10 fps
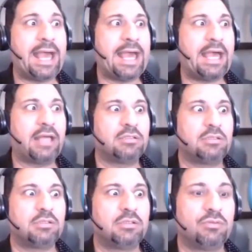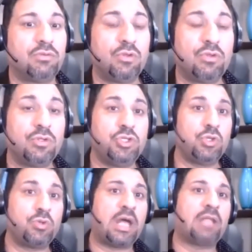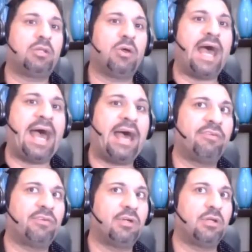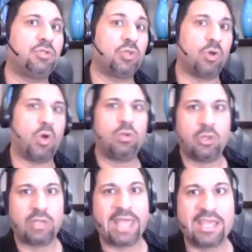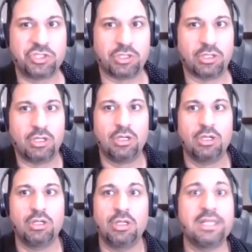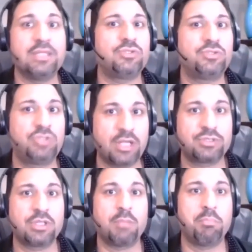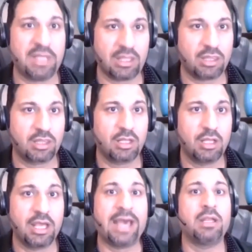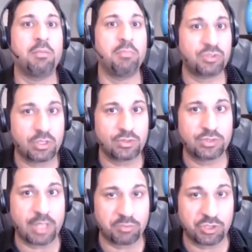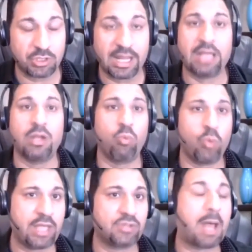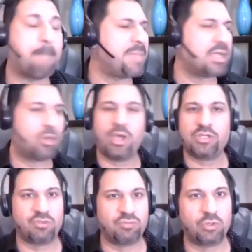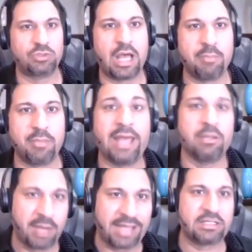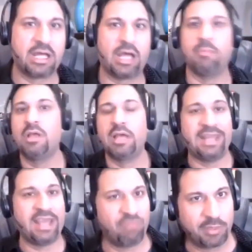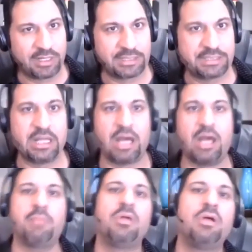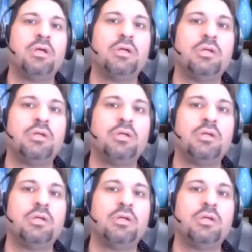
and you not to have your own location is just a myth and a misconception and a waste, a big waste of your time and my time and everybody's time